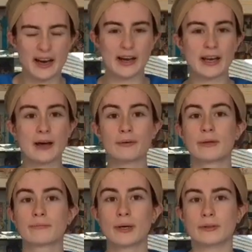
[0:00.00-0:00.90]
I now
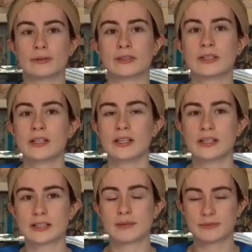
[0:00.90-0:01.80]
look bald,
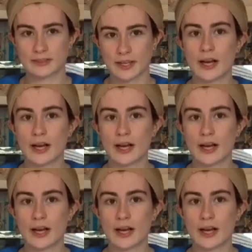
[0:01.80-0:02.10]
except